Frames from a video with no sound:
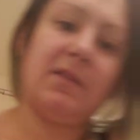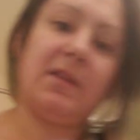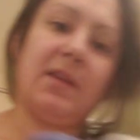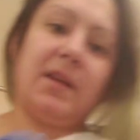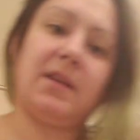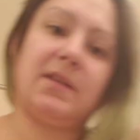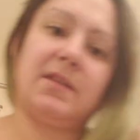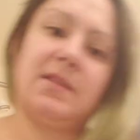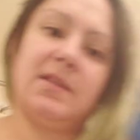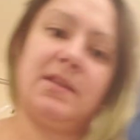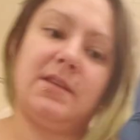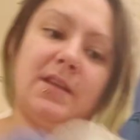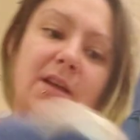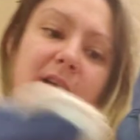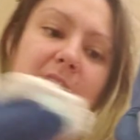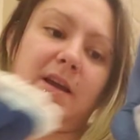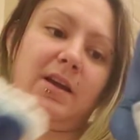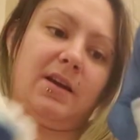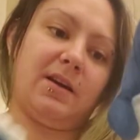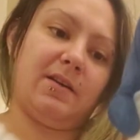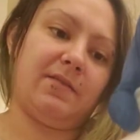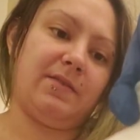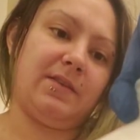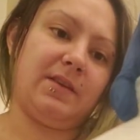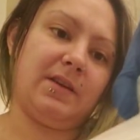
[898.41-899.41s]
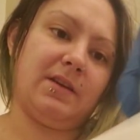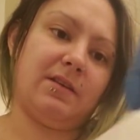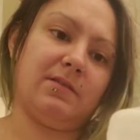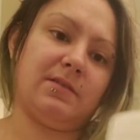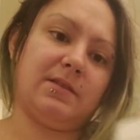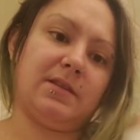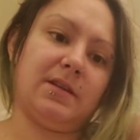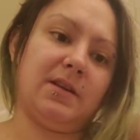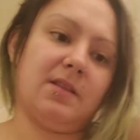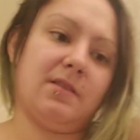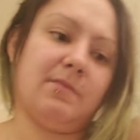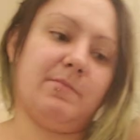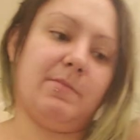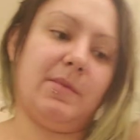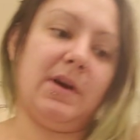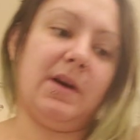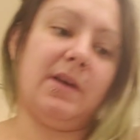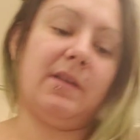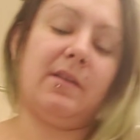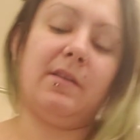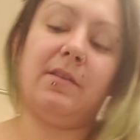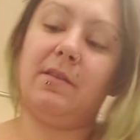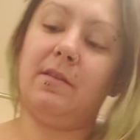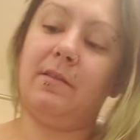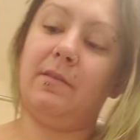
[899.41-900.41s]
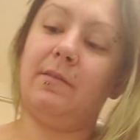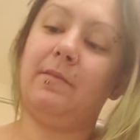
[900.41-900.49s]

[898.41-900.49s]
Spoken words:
takes the dye off the outside of the bottle.